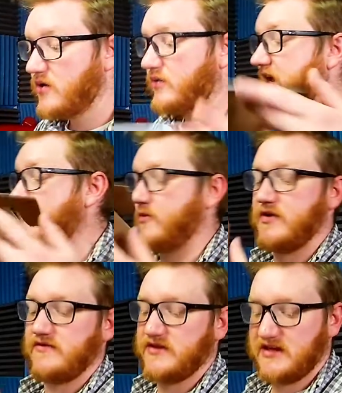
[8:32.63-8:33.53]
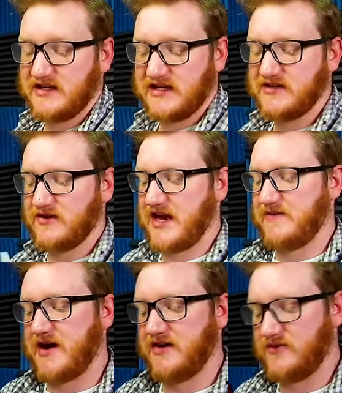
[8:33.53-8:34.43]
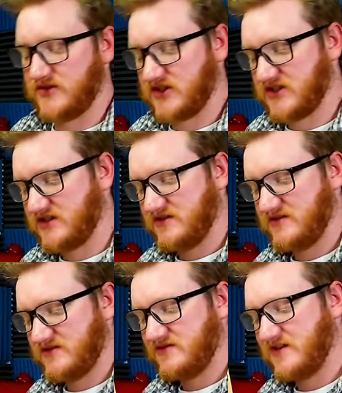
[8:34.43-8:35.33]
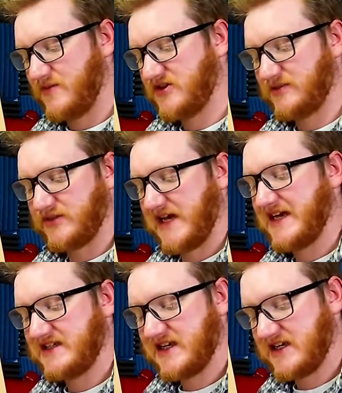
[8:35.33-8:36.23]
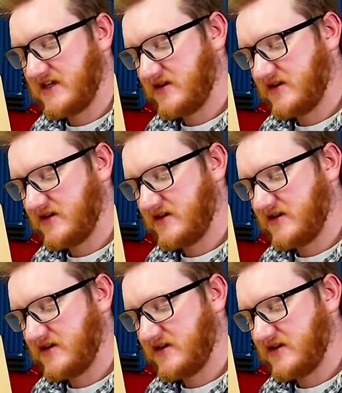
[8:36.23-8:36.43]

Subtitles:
Well, yeah, but whenever the Nintendo came out, it was just a bunch of plastic,